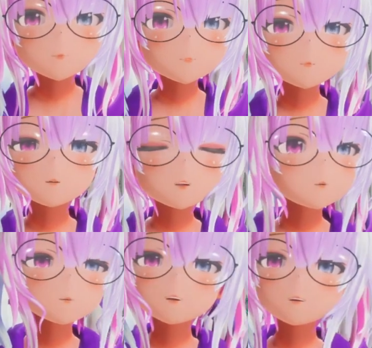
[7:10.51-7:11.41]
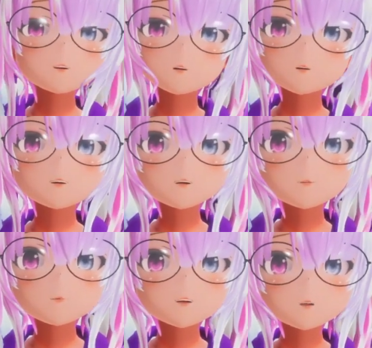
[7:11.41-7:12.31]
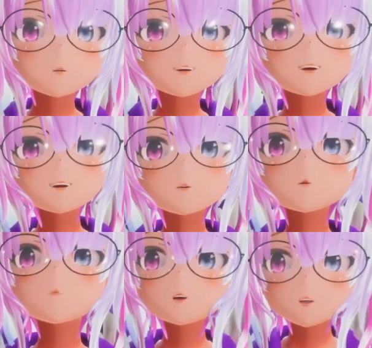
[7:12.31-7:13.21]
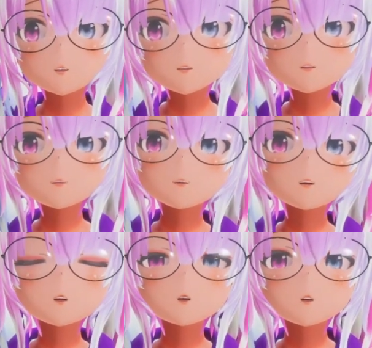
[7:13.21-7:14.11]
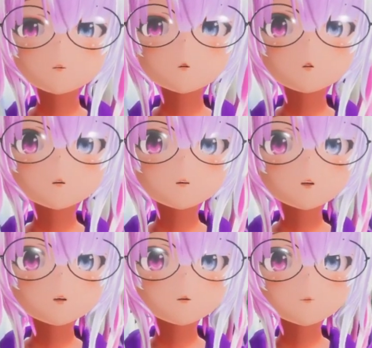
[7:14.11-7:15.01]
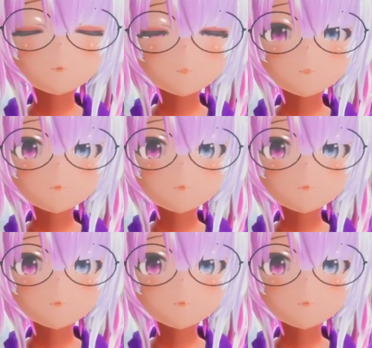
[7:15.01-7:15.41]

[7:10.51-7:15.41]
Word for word: And you can basically do the same thing with any of the meshes for um,